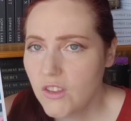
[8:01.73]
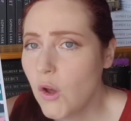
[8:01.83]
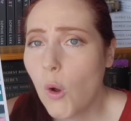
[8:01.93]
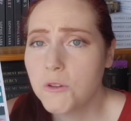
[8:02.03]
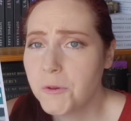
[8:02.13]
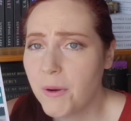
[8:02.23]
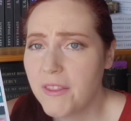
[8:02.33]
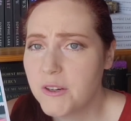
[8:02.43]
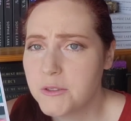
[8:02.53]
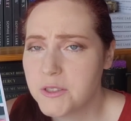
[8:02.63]
the older
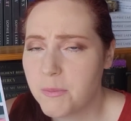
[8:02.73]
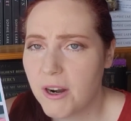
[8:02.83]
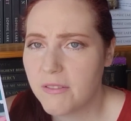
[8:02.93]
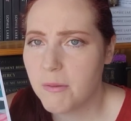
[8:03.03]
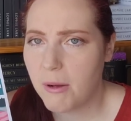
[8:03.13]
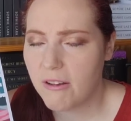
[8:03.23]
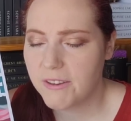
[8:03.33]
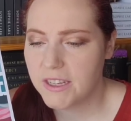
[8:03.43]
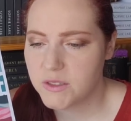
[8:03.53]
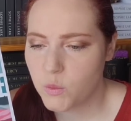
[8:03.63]
brother who's a part of the
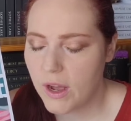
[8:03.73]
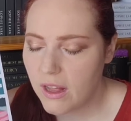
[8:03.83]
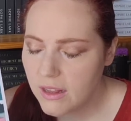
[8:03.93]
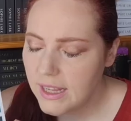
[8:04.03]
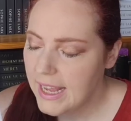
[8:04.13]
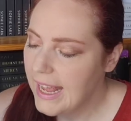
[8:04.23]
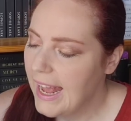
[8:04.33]
mafia as well.